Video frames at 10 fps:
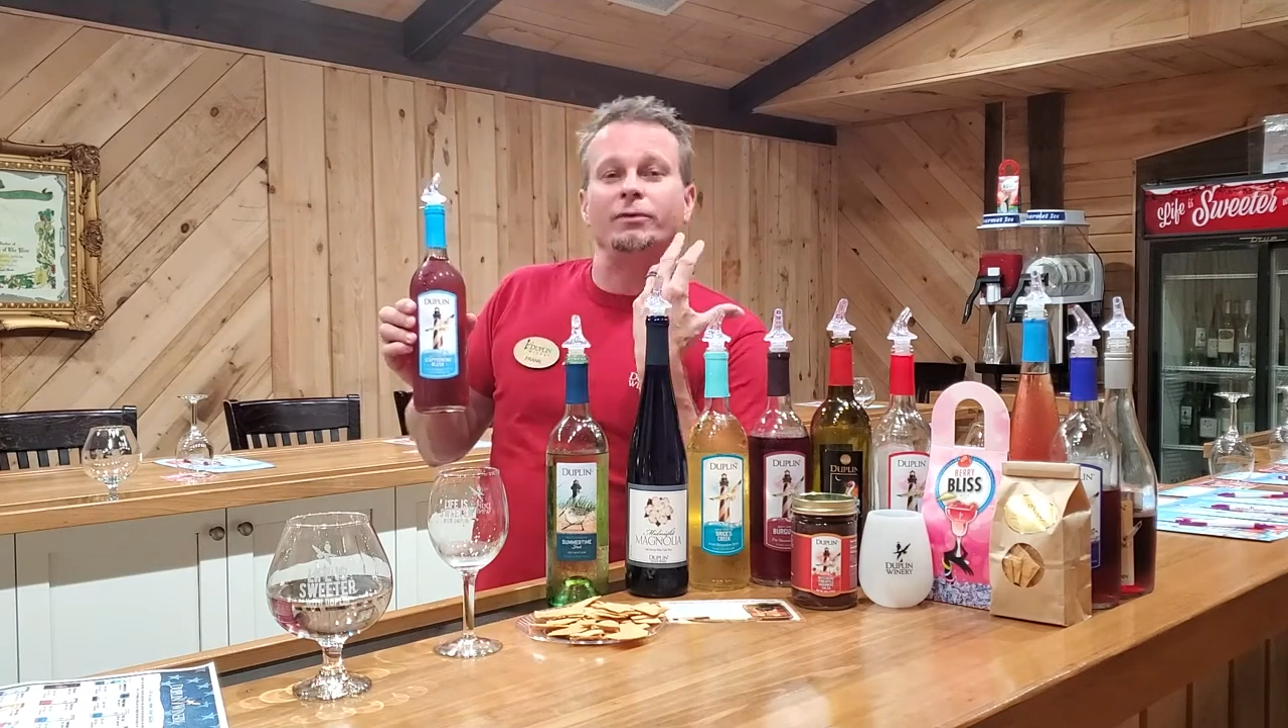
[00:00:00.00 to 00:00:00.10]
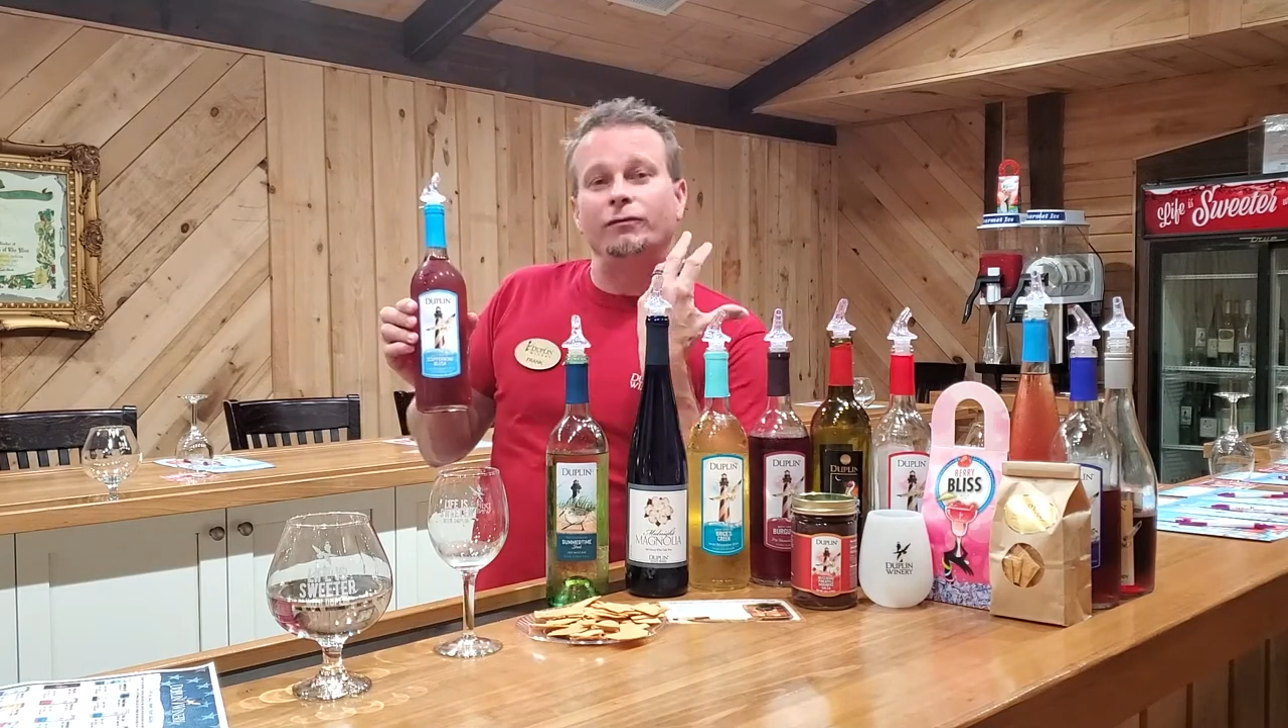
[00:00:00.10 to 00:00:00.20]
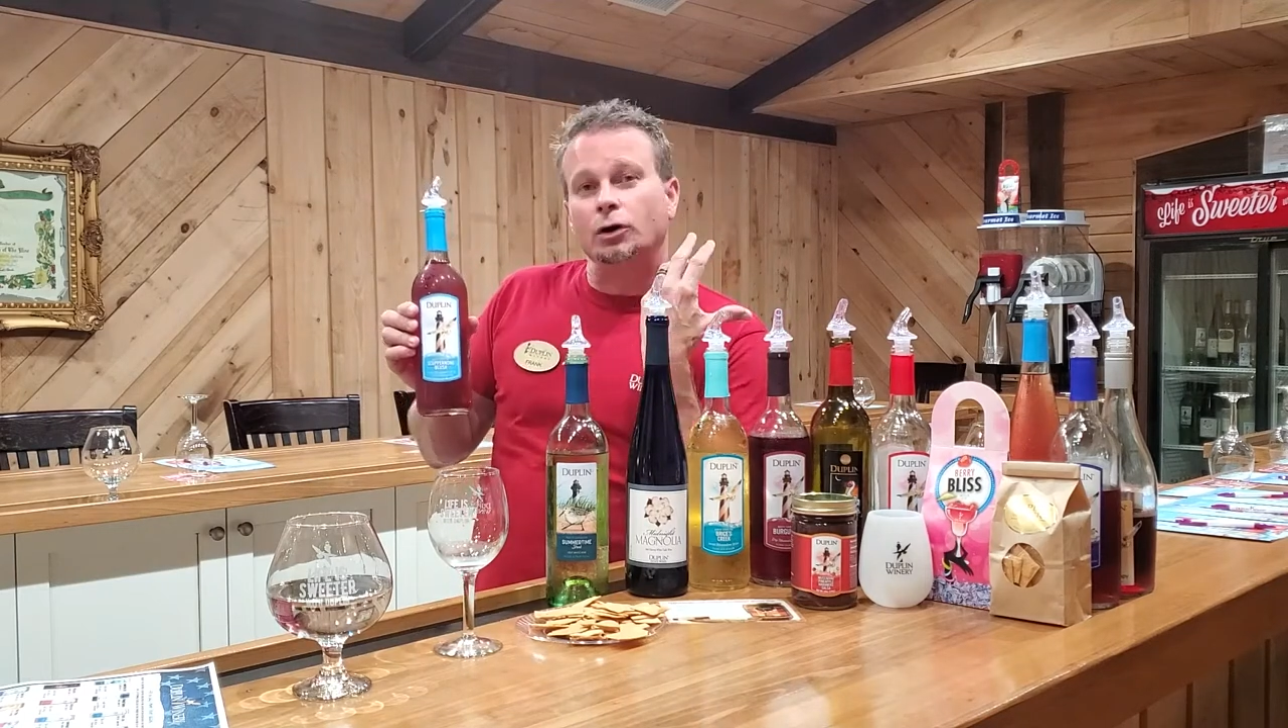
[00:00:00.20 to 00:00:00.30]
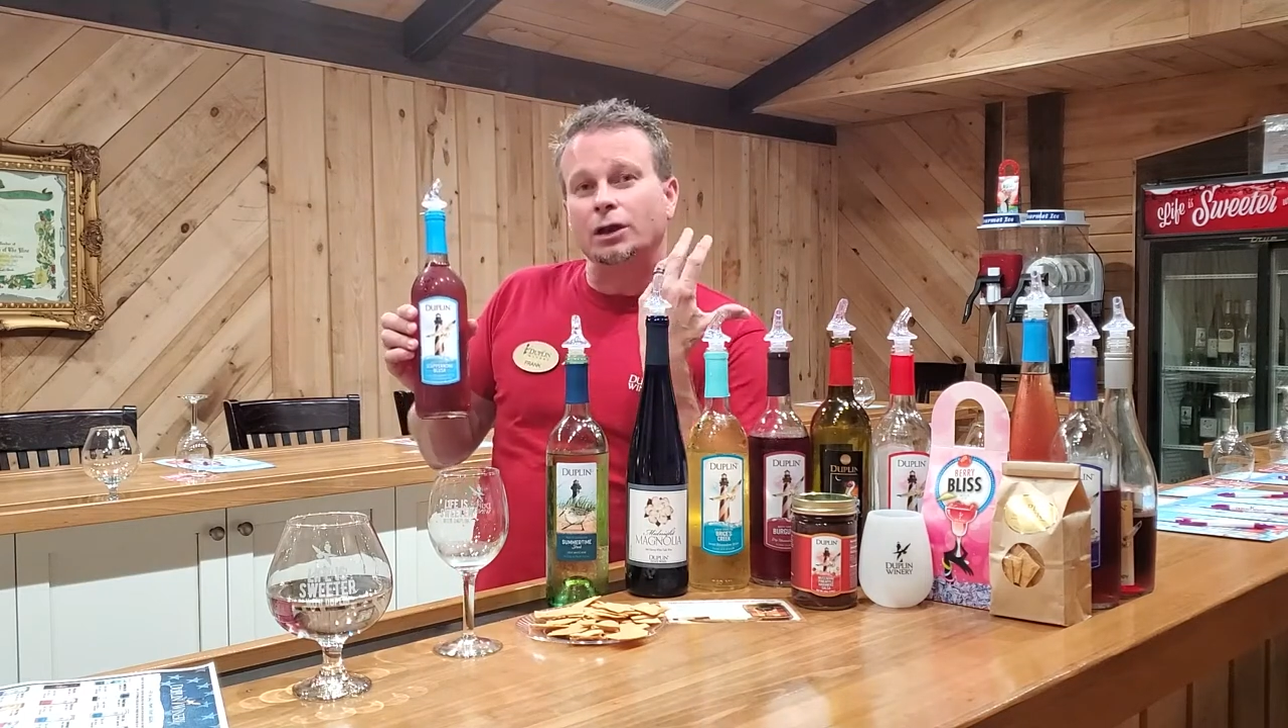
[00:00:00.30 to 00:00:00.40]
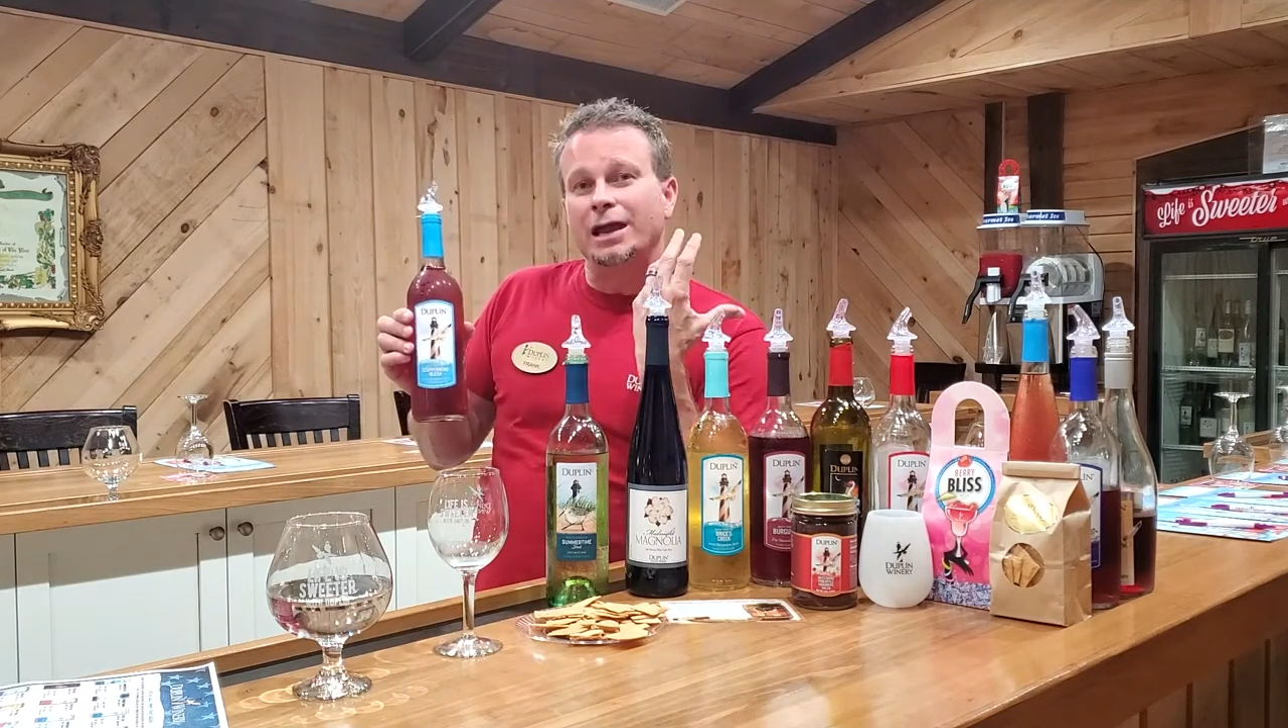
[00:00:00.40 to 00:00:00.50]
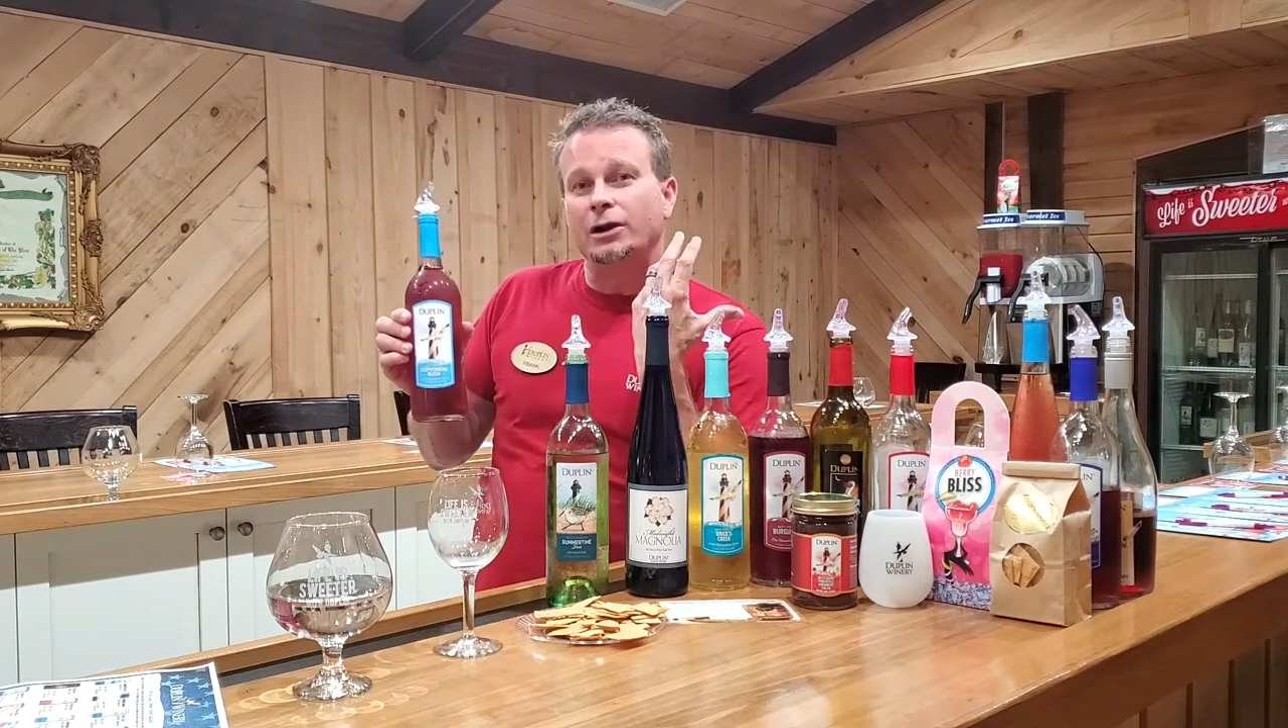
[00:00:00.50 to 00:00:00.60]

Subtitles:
of our late